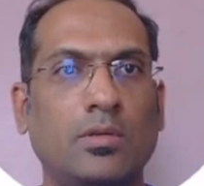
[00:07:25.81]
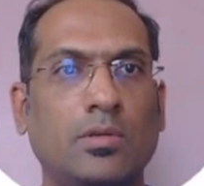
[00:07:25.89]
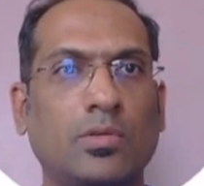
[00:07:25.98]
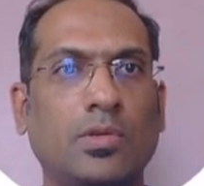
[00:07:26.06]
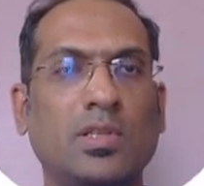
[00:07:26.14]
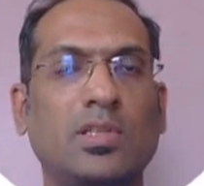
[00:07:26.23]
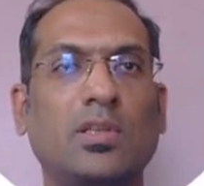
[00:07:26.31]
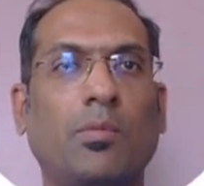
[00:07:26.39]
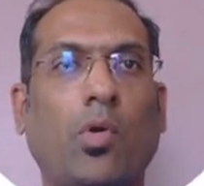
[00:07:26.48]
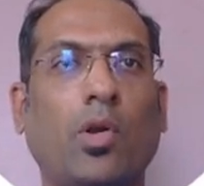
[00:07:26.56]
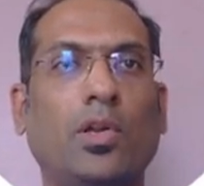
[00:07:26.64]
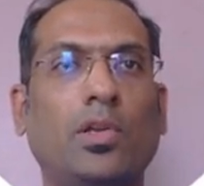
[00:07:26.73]
So this is the
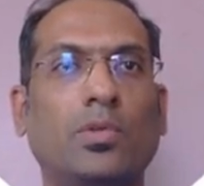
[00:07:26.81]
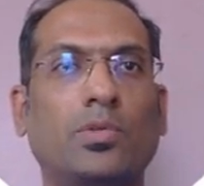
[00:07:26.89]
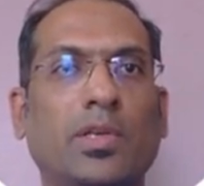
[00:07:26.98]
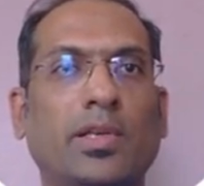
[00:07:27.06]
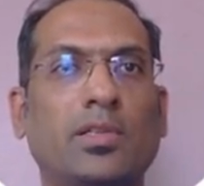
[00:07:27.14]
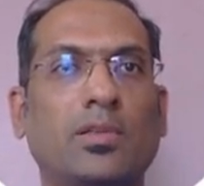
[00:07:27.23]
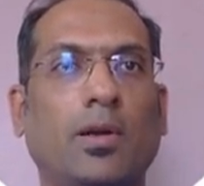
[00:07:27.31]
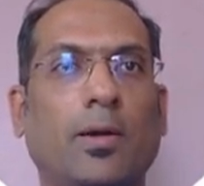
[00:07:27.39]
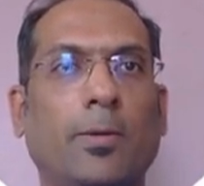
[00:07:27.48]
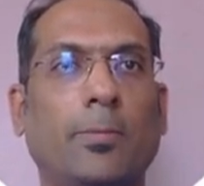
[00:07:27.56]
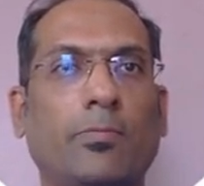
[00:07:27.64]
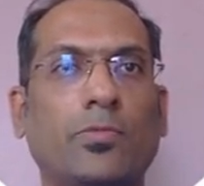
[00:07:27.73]
model usage.
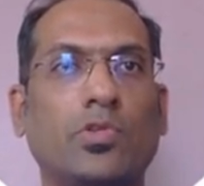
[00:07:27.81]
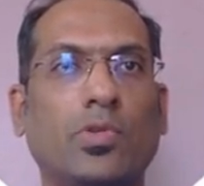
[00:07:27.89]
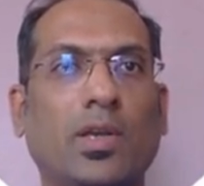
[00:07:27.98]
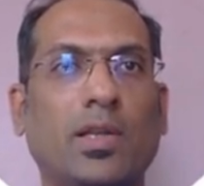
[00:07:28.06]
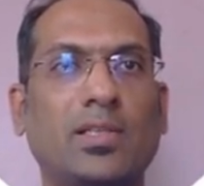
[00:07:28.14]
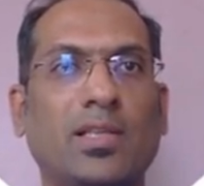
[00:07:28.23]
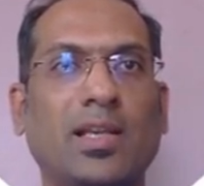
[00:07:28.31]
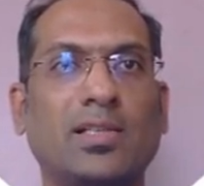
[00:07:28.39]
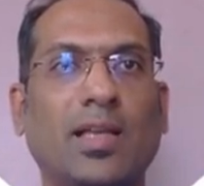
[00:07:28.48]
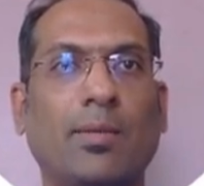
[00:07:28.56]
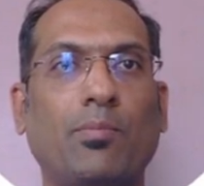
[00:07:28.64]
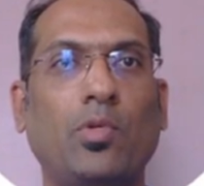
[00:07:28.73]
So here is an
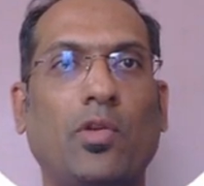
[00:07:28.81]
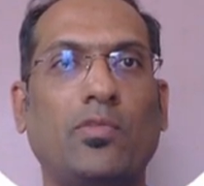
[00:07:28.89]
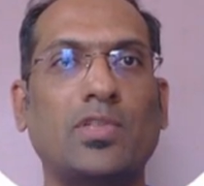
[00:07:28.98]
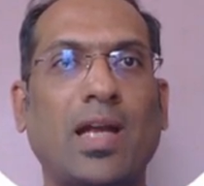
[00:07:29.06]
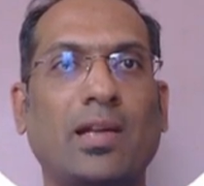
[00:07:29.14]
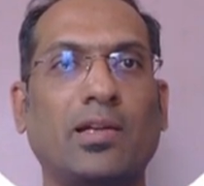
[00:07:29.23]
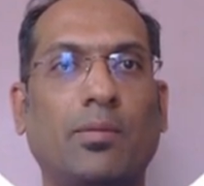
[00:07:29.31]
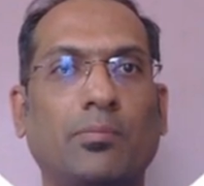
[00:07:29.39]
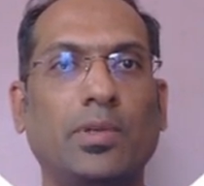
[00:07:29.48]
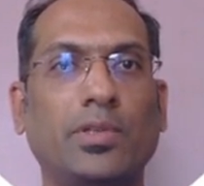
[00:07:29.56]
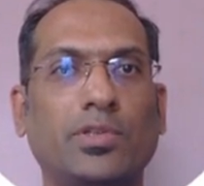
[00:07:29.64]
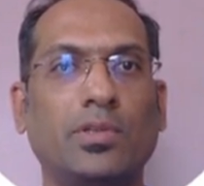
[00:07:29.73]
example of chat
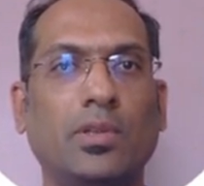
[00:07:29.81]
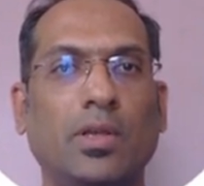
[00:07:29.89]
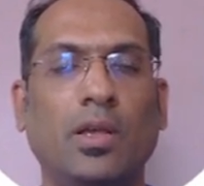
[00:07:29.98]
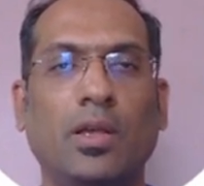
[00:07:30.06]
completion.